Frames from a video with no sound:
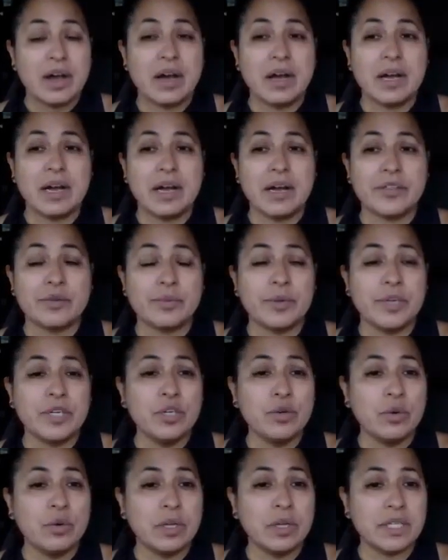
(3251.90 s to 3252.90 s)
The
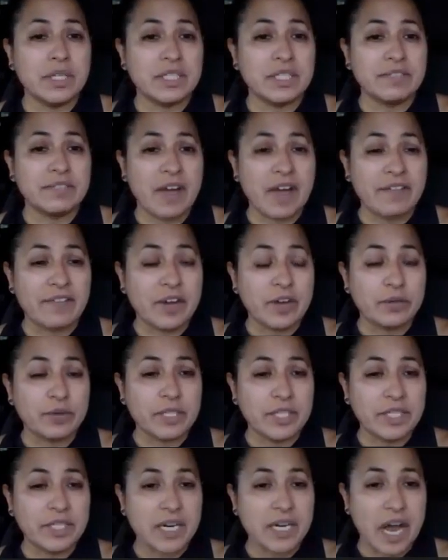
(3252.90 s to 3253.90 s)
renewal is
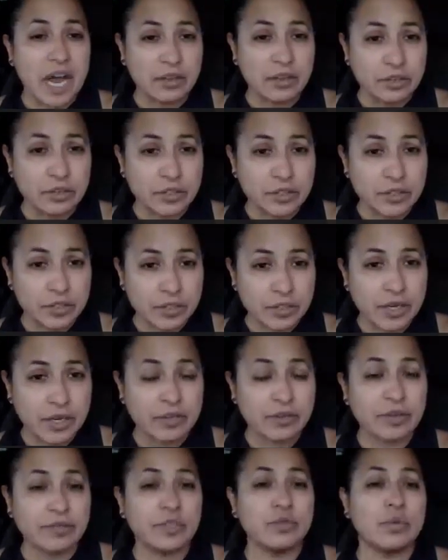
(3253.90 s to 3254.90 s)
$500, and you
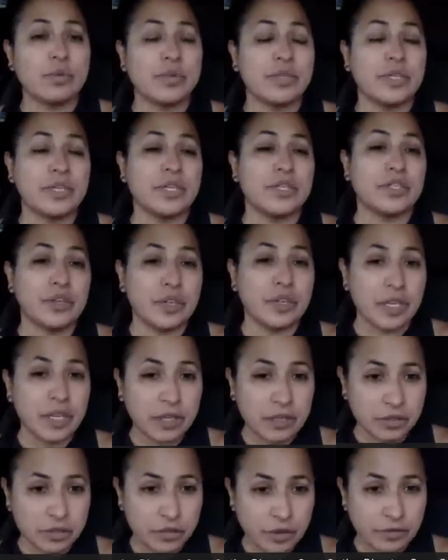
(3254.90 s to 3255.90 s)
have to do it with an
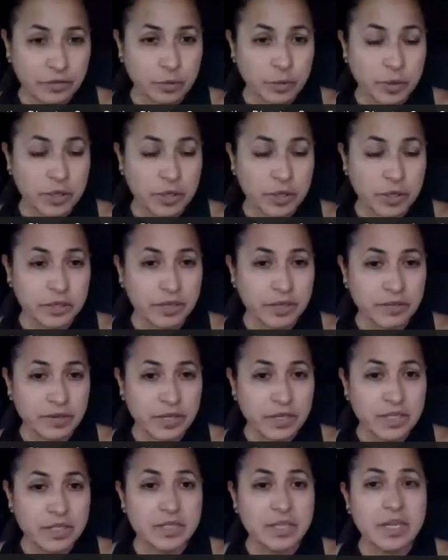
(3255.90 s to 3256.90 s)
attorney. So you have to pay attorney
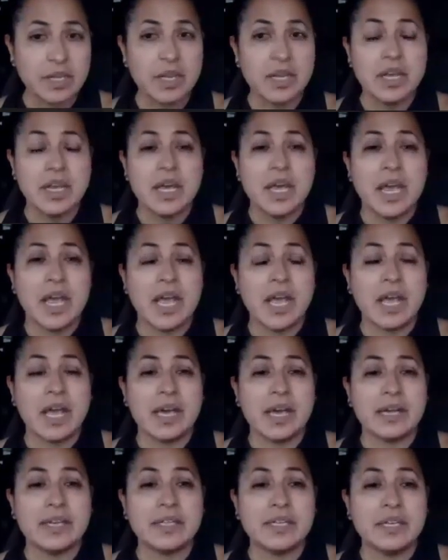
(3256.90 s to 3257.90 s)
fees.
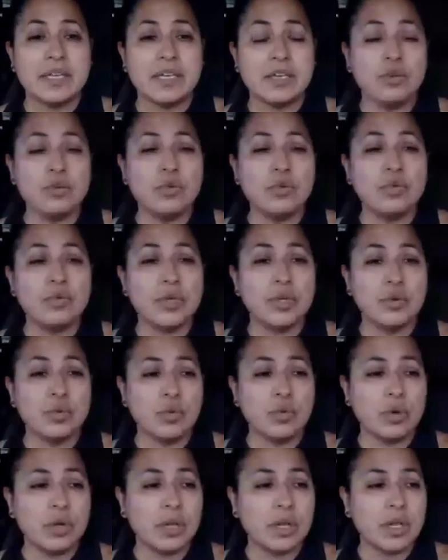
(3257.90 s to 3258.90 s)
And the new
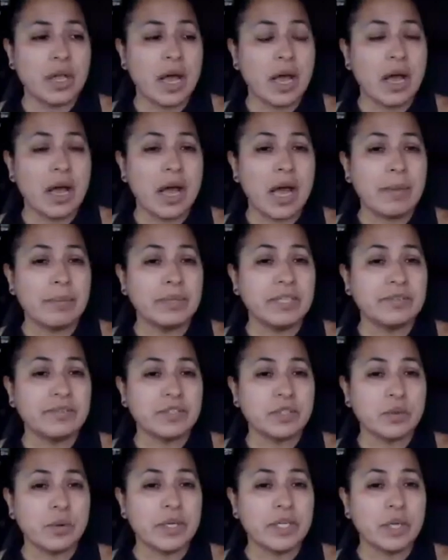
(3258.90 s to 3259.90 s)
renewal, I believe, is
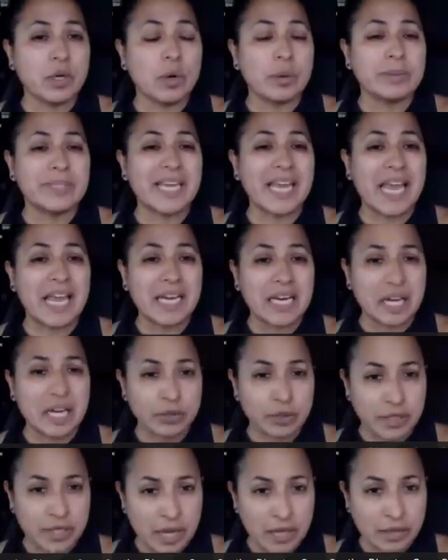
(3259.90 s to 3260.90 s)
going to go up to $800.